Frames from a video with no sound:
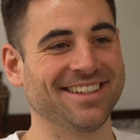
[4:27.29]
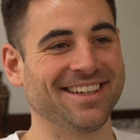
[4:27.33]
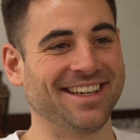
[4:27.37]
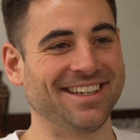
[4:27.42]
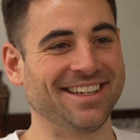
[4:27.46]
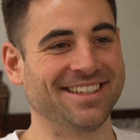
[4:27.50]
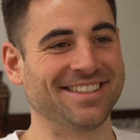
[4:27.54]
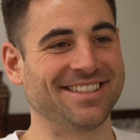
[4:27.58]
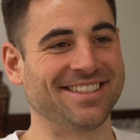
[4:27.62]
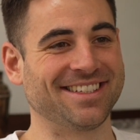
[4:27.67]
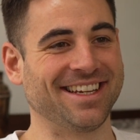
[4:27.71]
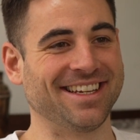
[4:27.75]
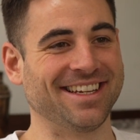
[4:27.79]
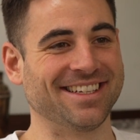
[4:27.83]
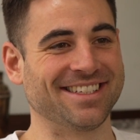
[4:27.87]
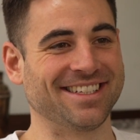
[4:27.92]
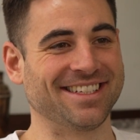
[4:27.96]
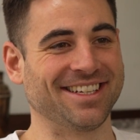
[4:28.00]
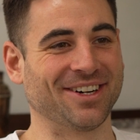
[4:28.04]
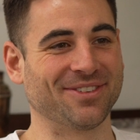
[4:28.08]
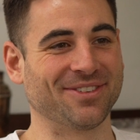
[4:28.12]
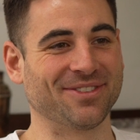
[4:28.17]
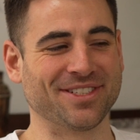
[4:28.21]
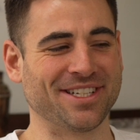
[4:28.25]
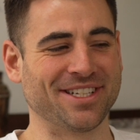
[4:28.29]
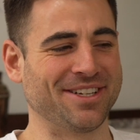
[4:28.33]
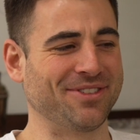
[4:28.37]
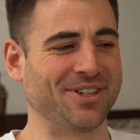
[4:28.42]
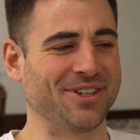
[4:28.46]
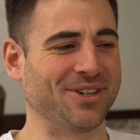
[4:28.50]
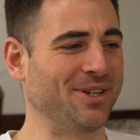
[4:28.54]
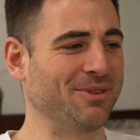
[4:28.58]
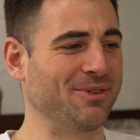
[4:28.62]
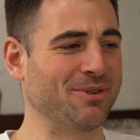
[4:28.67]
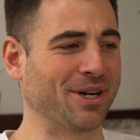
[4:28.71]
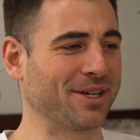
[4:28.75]
into the office, even
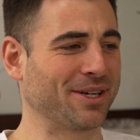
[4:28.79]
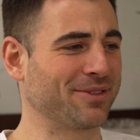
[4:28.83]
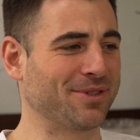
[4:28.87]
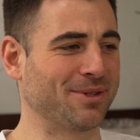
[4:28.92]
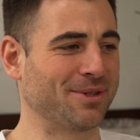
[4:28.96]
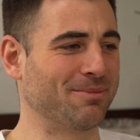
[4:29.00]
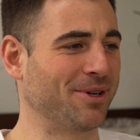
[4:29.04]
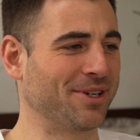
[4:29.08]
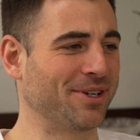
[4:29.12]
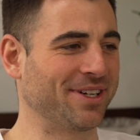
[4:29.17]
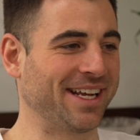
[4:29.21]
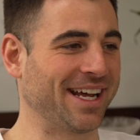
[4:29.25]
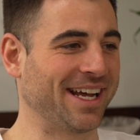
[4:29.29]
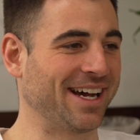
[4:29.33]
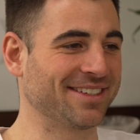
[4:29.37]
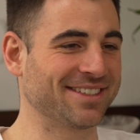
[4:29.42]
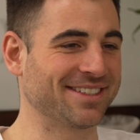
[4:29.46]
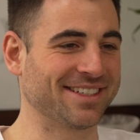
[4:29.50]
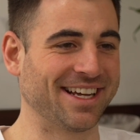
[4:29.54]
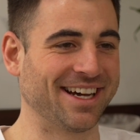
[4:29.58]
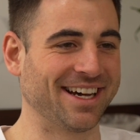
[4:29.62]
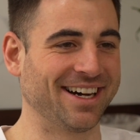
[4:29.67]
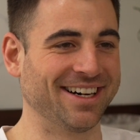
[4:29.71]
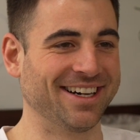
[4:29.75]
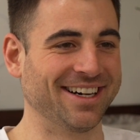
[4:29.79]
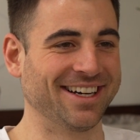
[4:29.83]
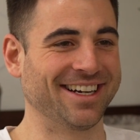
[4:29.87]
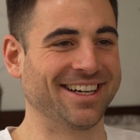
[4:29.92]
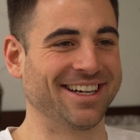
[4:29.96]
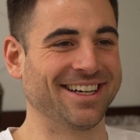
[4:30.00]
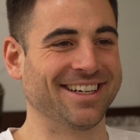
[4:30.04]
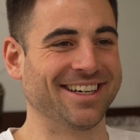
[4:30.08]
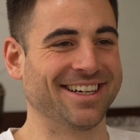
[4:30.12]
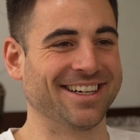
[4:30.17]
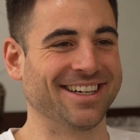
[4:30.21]
though he works for the Modern House now.